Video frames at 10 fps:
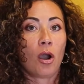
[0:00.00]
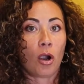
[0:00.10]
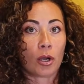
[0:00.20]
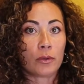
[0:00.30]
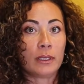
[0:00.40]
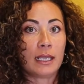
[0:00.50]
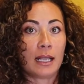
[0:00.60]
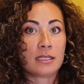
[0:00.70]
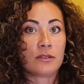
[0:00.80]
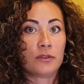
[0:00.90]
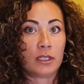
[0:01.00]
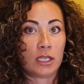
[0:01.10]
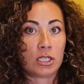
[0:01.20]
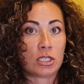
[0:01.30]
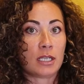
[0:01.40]
Artery
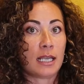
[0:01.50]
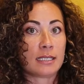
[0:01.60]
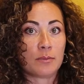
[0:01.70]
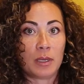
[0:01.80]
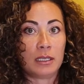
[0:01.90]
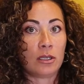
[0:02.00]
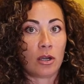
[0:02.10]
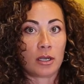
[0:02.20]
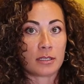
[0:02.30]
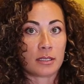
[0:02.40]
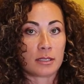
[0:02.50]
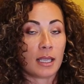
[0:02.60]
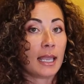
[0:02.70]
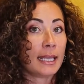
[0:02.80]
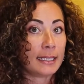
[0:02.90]
calcification has many causes,
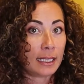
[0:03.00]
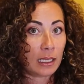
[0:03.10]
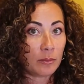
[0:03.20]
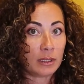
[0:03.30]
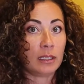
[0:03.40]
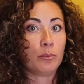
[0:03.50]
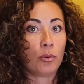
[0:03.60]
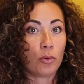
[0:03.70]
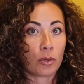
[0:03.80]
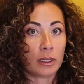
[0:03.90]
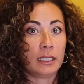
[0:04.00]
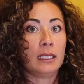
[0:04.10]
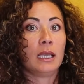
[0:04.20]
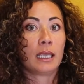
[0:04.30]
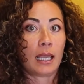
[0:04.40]
namely poorly
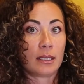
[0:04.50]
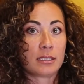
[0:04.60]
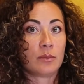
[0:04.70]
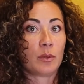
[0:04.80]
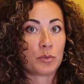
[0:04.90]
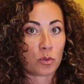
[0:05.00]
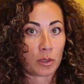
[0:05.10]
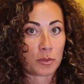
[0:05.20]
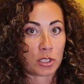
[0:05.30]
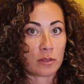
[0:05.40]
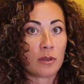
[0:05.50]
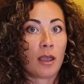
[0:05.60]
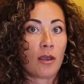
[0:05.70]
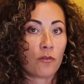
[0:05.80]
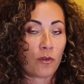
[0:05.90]
calcium absorption,
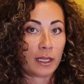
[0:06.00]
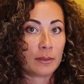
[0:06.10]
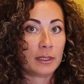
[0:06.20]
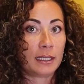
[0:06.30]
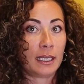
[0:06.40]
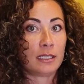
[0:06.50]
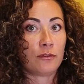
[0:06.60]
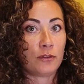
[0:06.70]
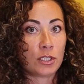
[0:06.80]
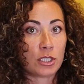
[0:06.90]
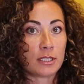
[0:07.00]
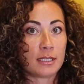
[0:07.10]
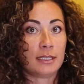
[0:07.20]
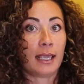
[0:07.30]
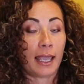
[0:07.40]
vitamin K
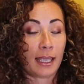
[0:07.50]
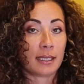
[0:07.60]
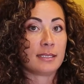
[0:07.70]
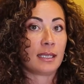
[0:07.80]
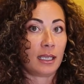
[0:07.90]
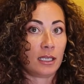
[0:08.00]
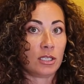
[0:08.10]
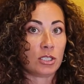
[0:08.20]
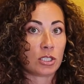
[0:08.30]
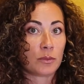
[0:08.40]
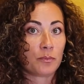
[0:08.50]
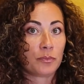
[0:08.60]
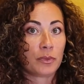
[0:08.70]
deficiency, and age.